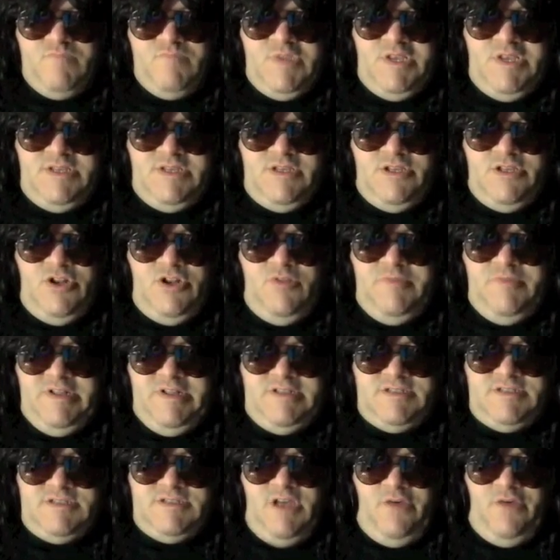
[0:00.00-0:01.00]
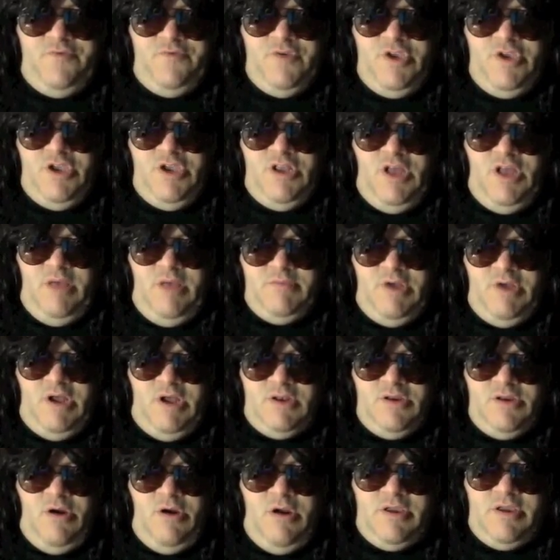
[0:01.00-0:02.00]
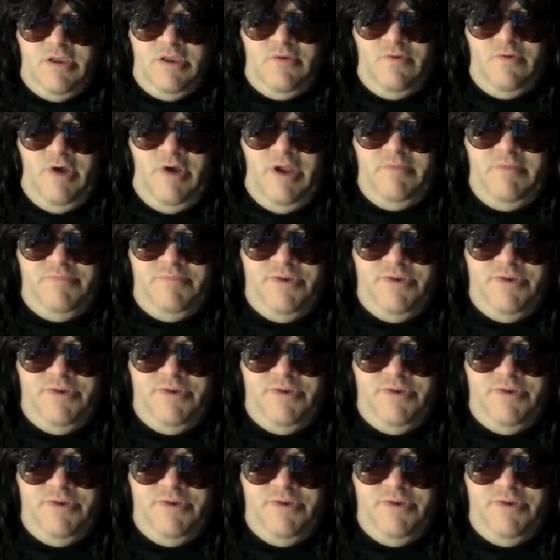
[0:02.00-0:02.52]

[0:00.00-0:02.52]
is a little bit stuffy and I'm not talking right,